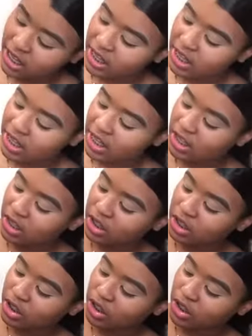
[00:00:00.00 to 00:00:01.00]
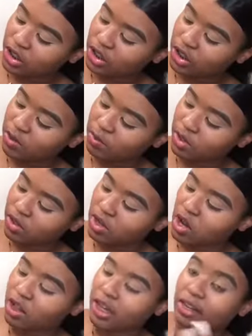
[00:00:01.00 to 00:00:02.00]
these shimmers
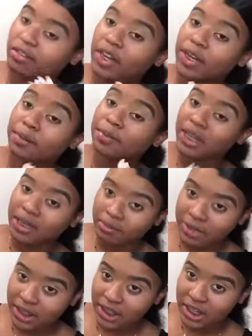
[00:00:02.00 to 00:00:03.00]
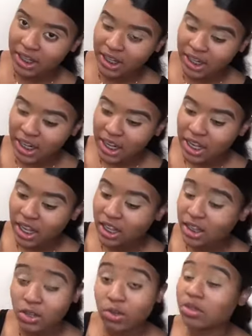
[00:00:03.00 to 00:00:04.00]
are like very pigmented. A
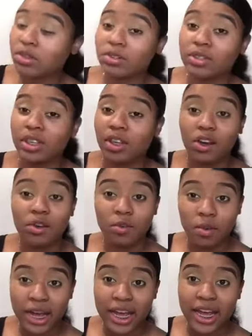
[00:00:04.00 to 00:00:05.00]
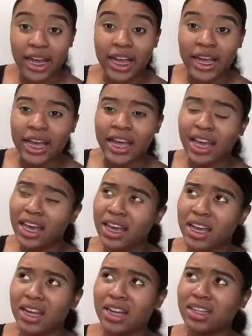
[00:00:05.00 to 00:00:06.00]
little goes a long way.
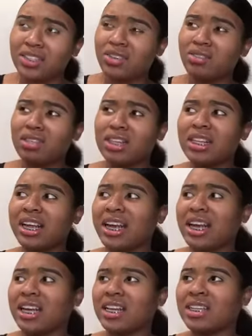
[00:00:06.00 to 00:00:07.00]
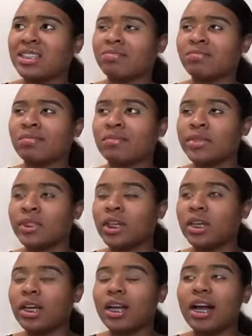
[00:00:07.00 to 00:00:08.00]
And it's only like,
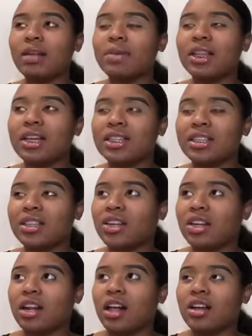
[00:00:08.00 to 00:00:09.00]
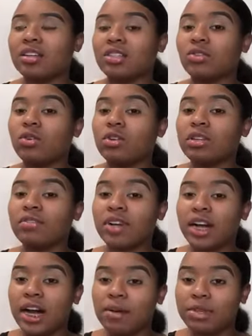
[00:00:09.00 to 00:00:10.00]
it gotta be less than $30. I totally
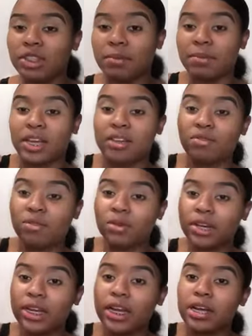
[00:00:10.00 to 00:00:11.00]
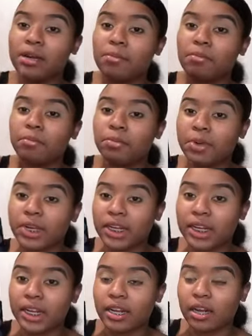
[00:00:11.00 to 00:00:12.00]
forgot how much I paid for it.
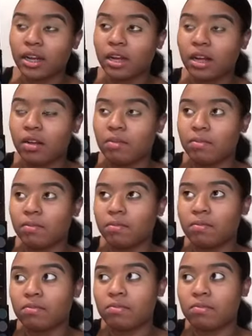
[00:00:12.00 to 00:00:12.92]
But um,